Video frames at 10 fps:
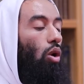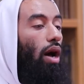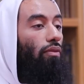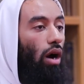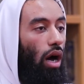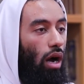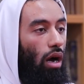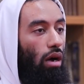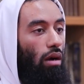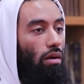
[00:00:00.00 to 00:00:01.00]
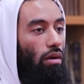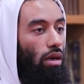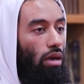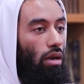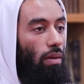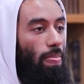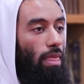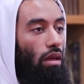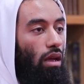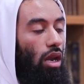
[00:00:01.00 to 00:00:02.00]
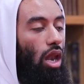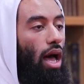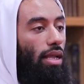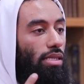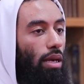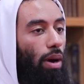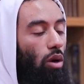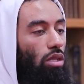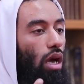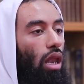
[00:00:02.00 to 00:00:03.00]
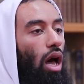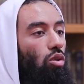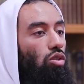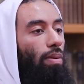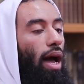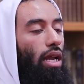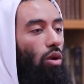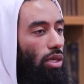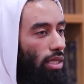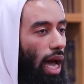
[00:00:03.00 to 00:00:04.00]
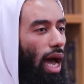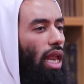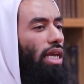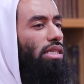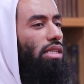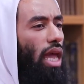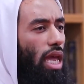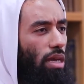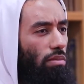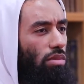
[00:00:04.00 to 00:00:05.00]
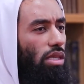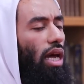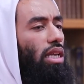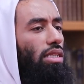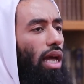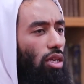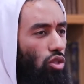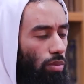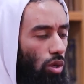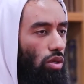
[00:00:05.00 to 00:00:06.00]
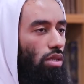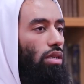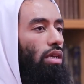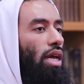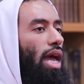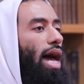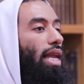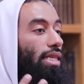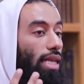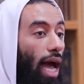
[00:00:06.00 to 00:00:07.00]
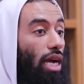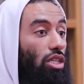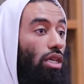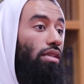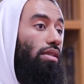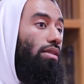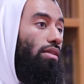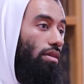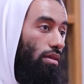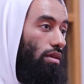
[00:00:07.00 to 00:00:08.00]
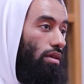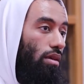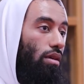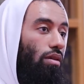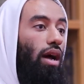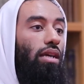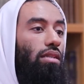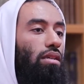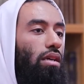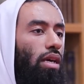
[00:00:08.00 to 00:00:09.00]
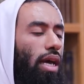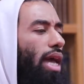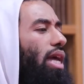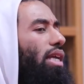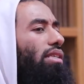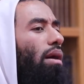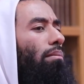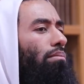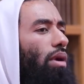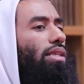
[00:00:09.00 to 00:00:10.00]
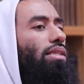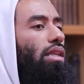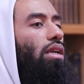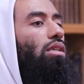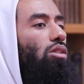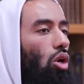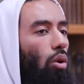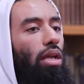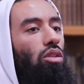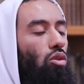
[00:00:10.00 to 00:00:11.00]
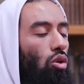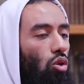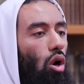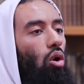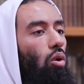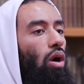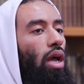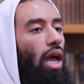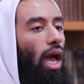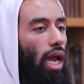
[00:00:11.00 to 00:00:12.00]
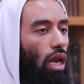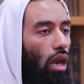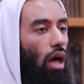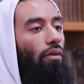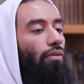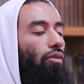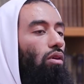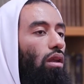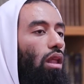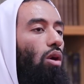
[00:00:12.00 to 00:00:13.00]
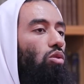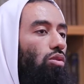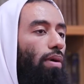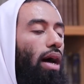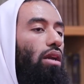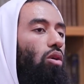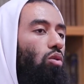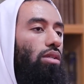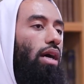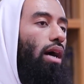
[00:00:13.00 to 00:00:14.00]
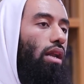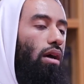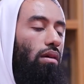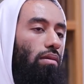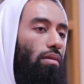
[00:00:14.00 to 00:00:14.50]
Whoever learns about Allah subhanahu wa ta'ala, His names and His attributes and His actions, right? It is a must that he's going to grow a love for Allah subhanahu wa ta'ala.